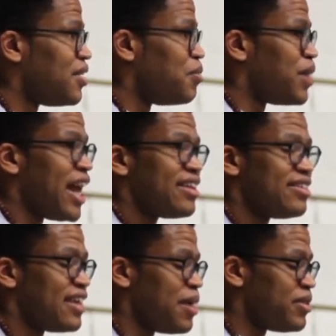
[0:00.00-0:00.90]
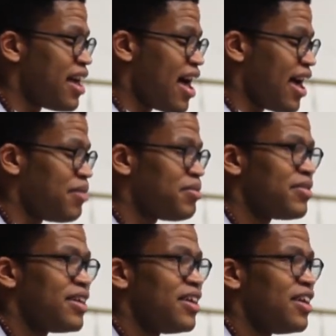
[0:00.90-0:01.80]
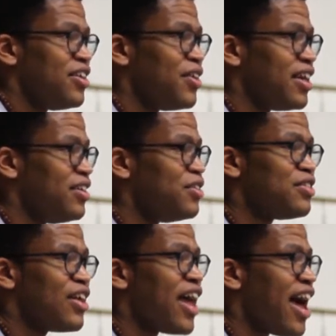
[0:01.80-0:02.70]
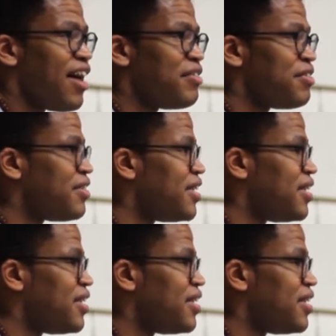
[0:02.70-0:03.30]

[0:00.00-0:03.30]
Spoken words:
But at the same time, you still have